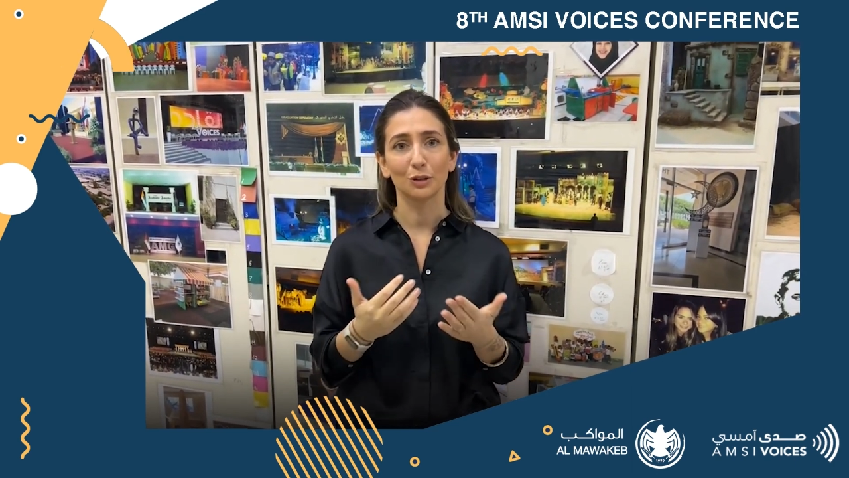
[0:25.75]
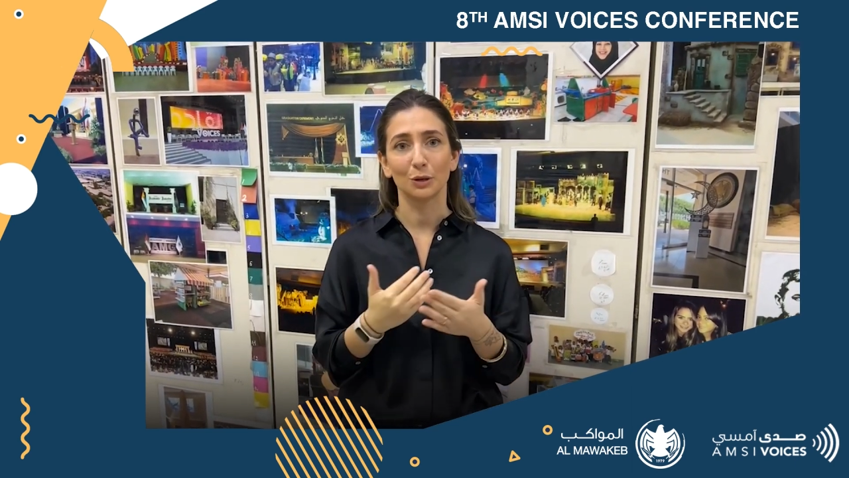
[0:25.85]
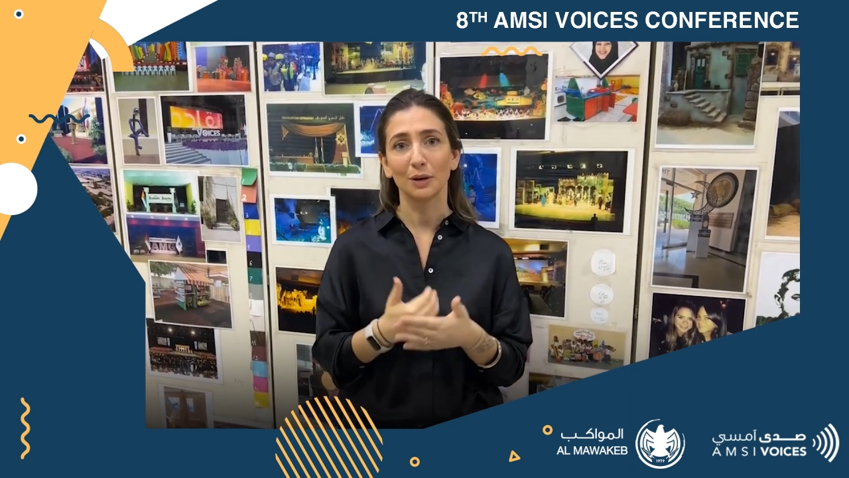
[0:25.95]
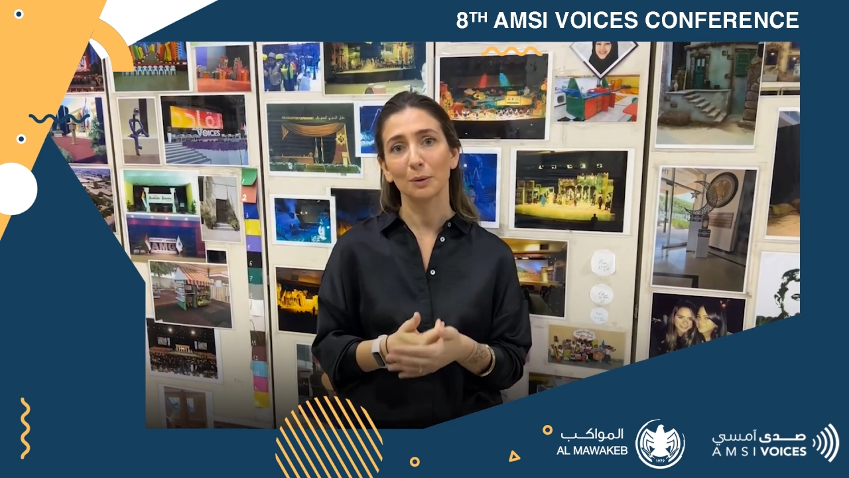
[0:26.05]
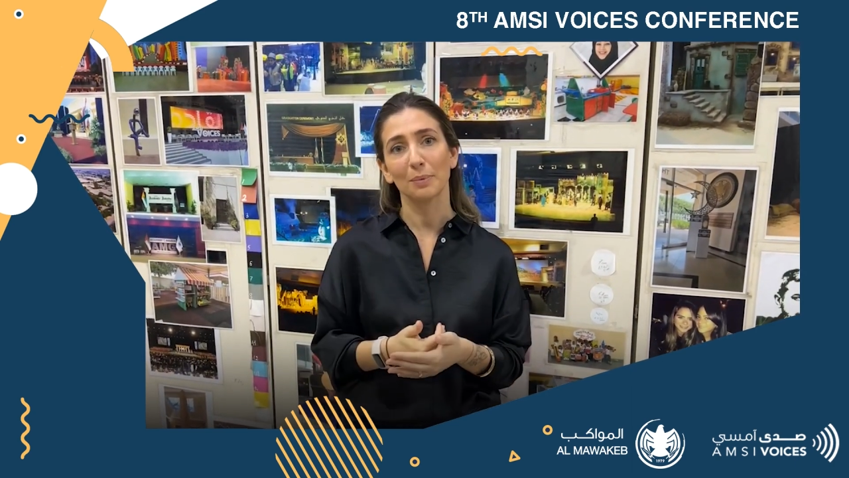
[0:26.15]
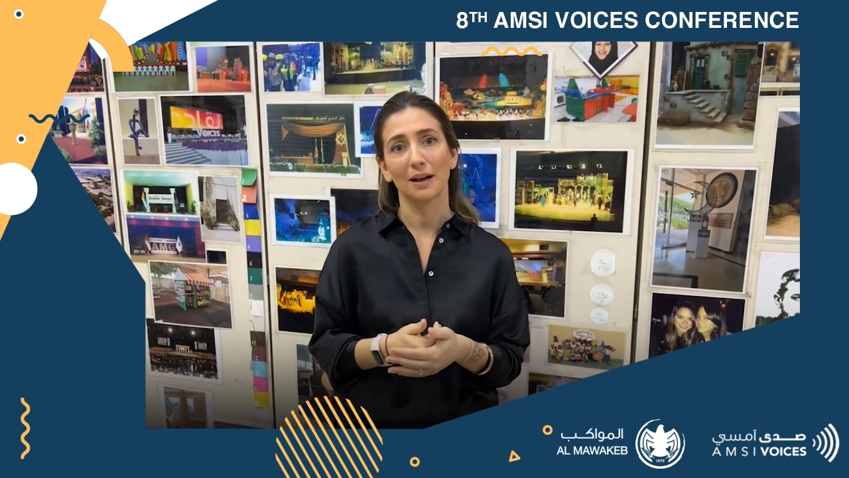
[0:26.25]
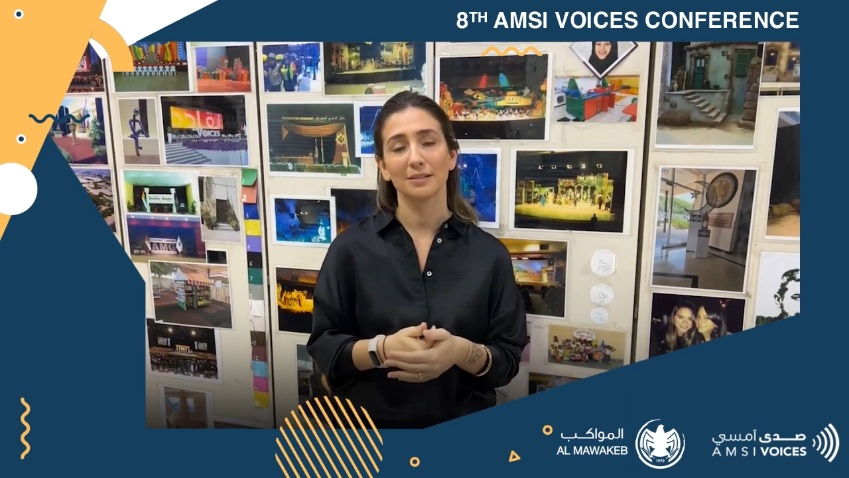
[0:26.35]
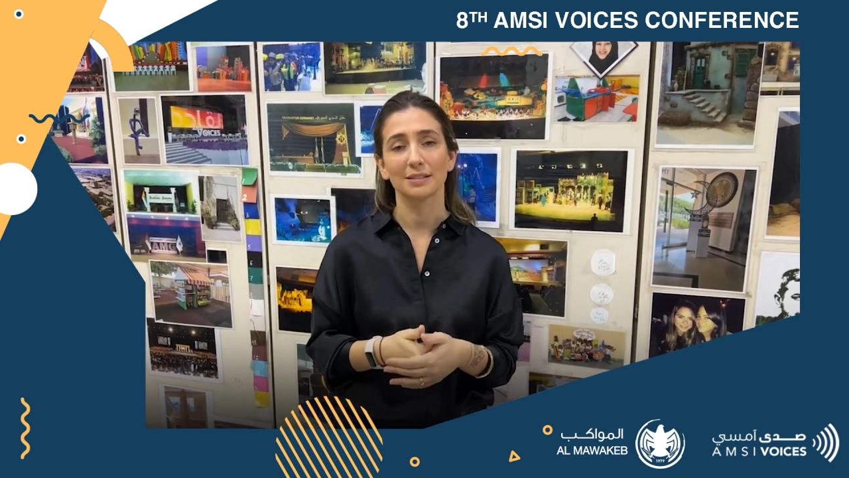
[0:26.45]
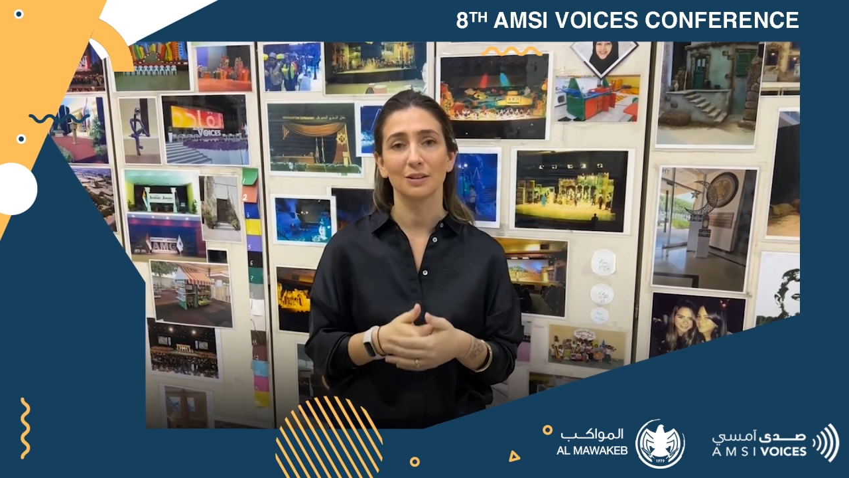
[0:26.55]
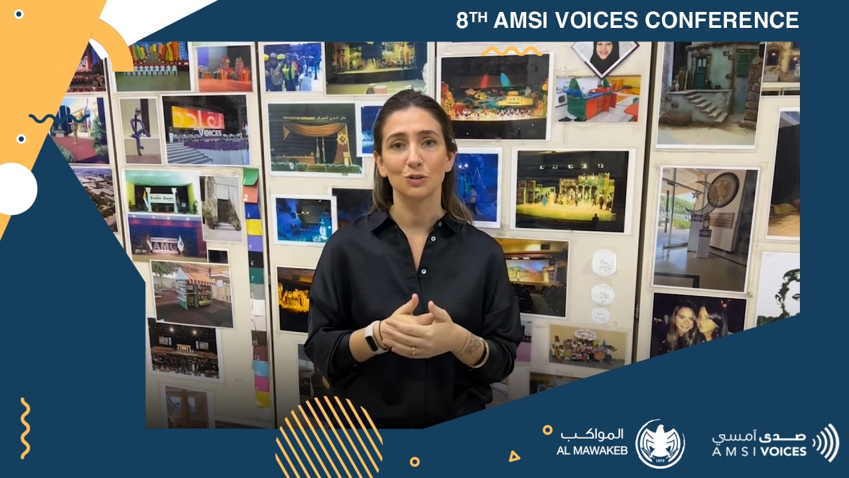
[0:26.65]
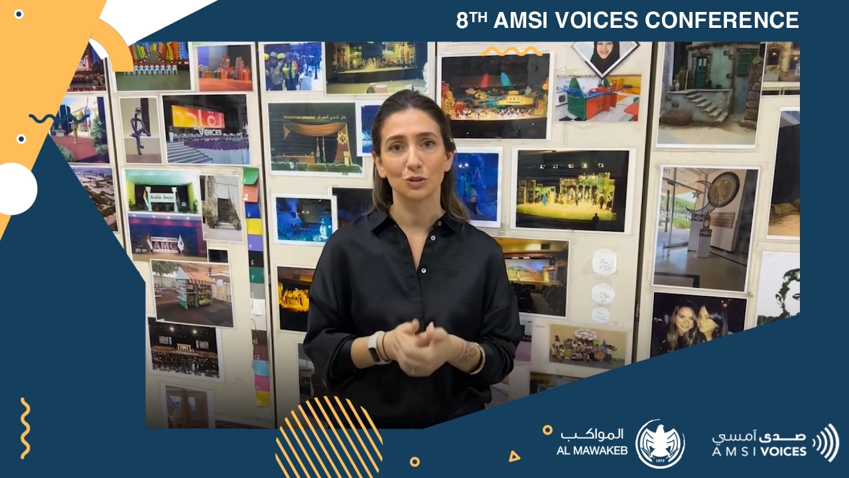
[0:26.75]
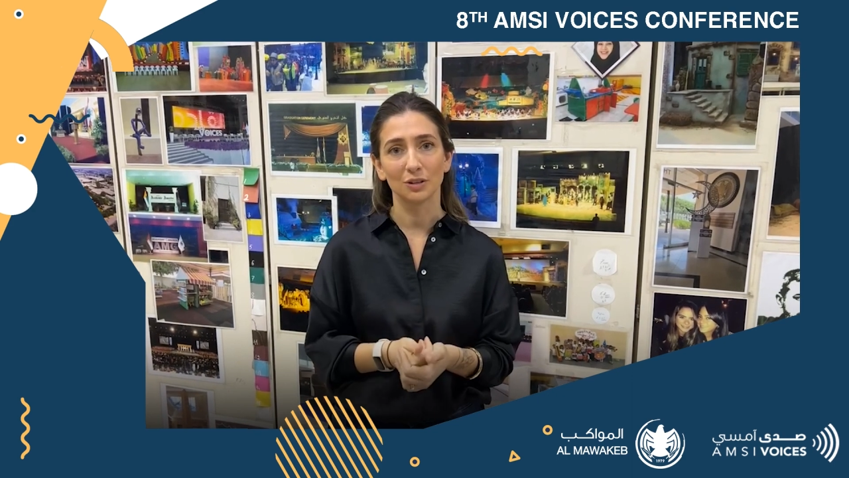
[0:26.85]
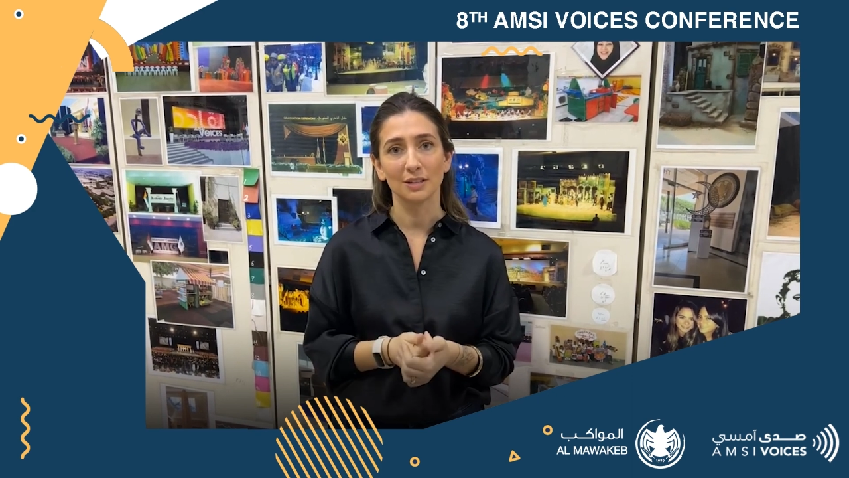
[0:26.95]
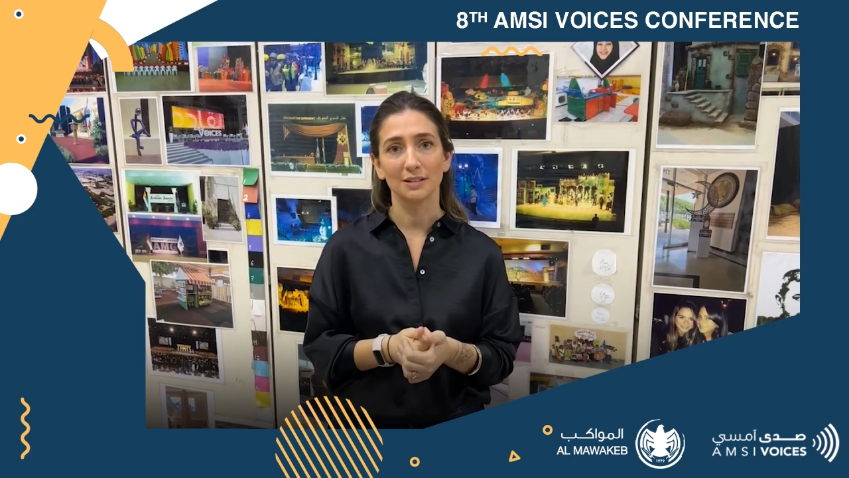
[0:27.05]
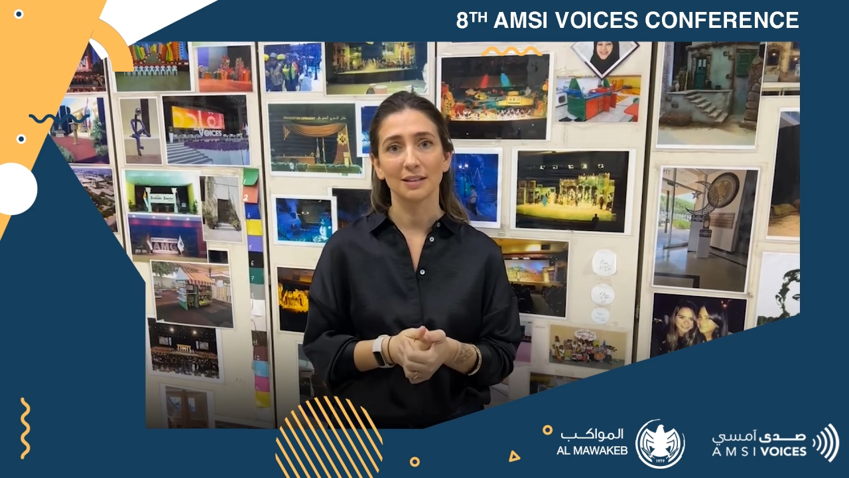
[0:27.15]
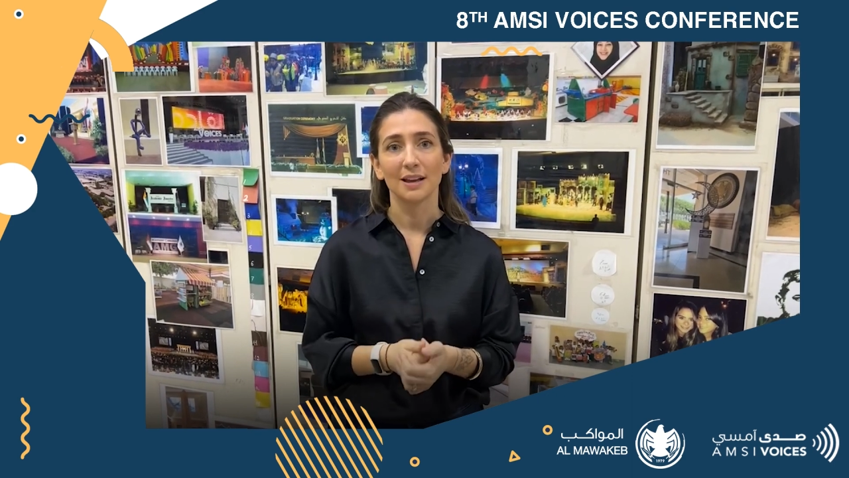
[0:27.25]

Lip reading: career paths and journeys,